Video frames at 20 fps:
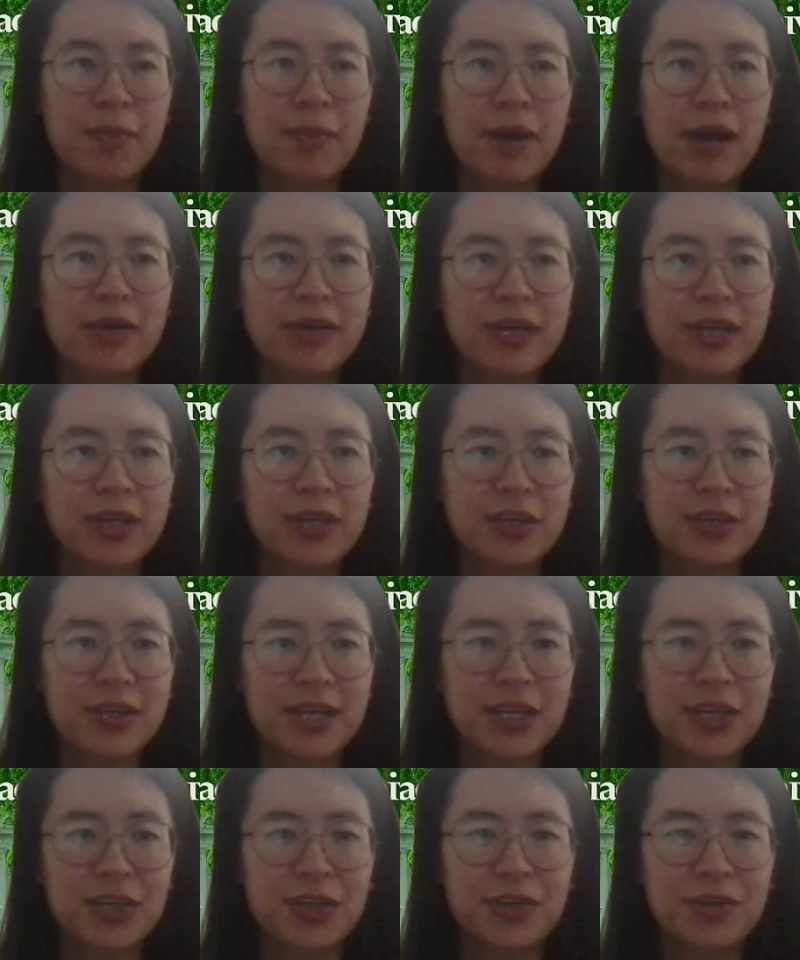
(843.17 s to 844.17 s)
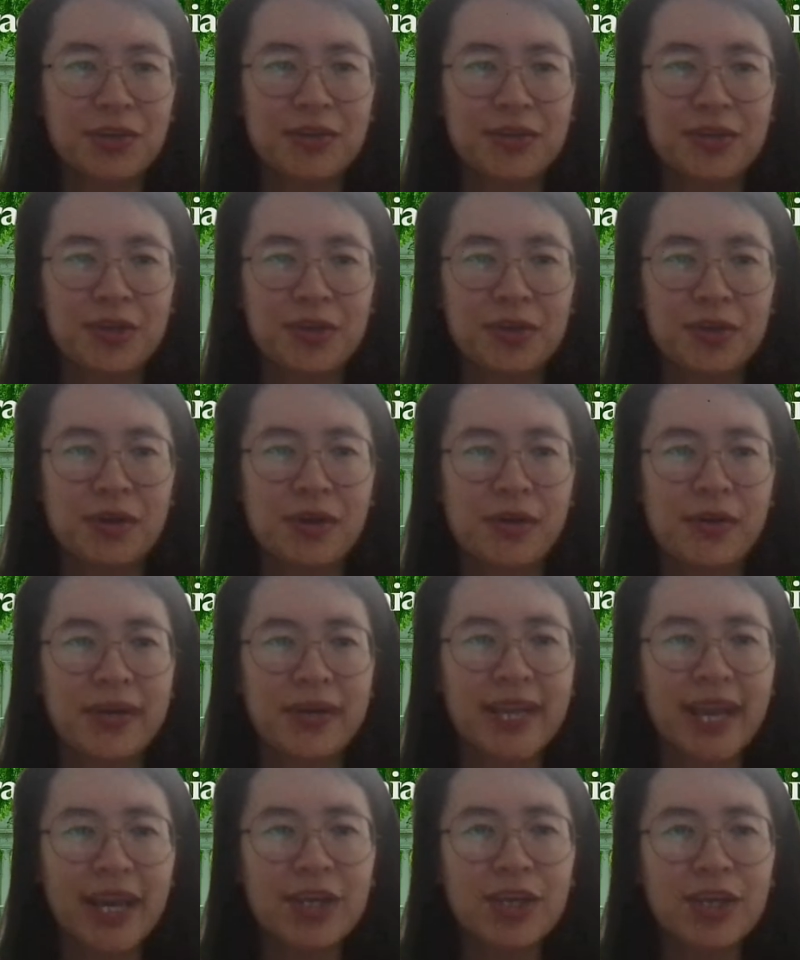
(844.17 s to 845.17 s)
about international student
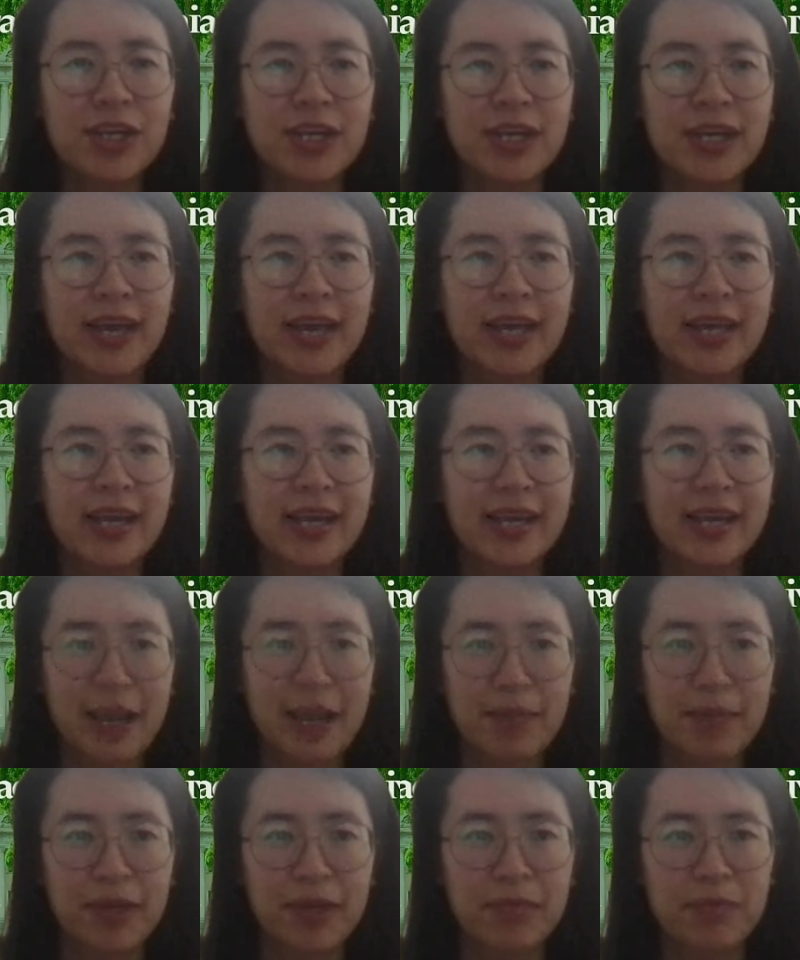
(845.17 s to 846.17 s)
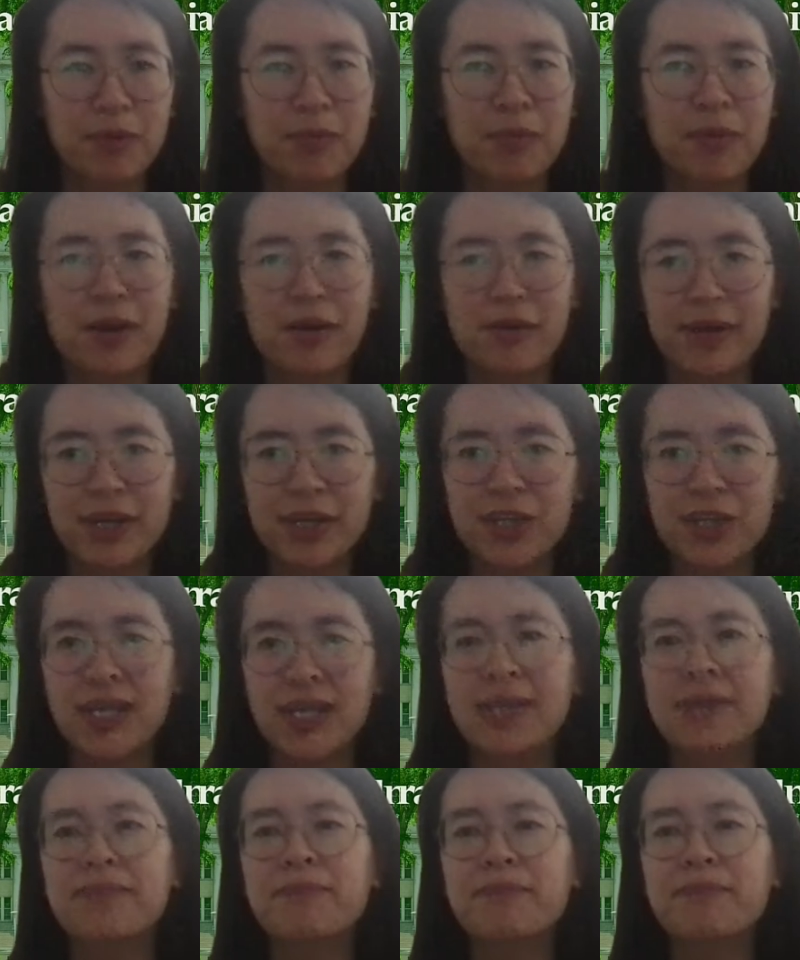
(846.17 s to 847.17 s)
orientation and academic
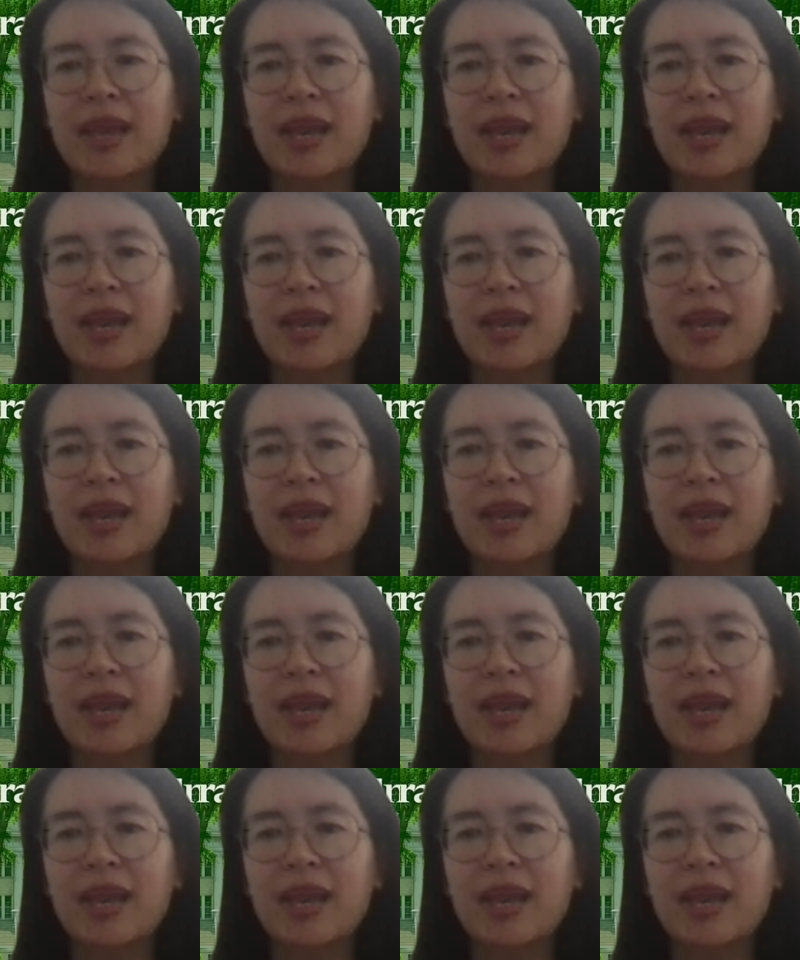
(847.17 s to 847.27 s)
preparation.